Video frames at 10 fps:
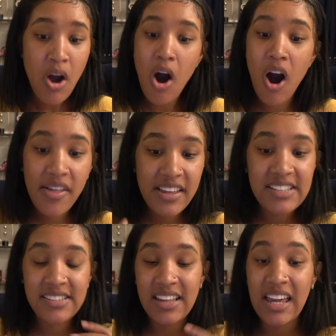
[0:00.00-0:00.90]
All
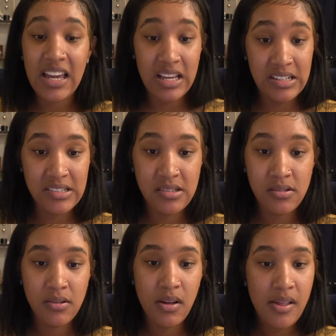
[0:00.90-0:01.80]
these things
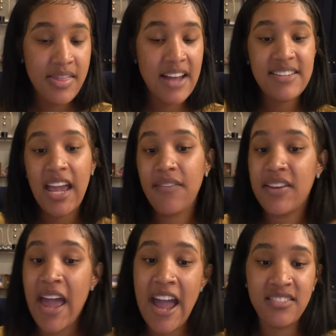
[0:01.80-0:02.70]
that David
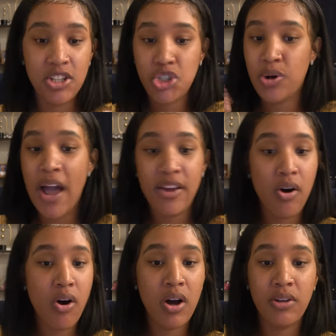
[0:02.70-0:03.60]
had to try
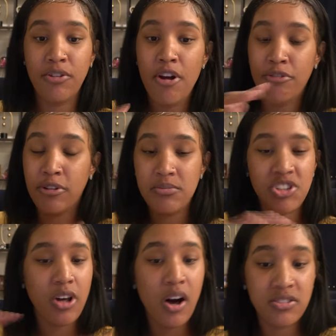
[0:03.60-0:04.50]
on from
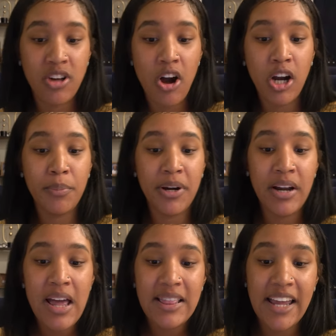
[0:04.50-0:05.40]
Saul's
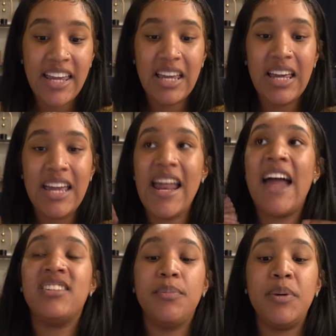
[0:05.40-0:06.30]
armor, like it
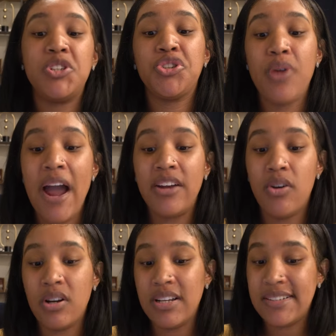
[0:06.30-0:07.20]
had to be tried
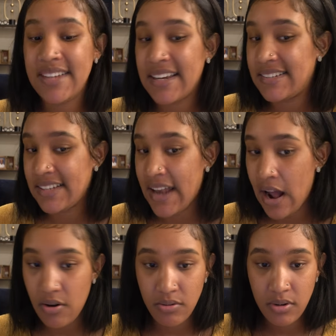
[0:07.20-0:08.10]
on and tested
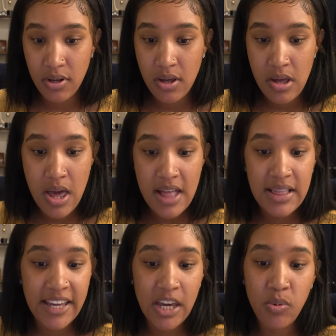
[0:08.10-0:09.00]
out.
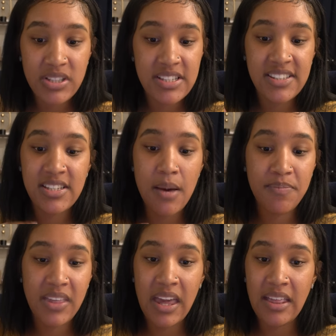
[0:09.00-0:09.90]
Like it wasn't
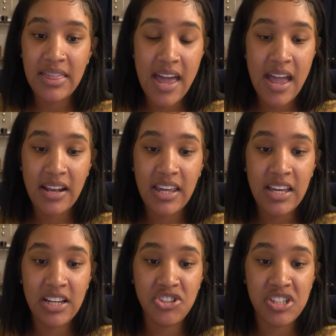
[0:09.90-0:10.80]
something that he
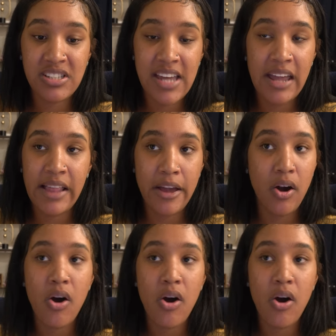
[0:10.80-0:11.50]
can just say like,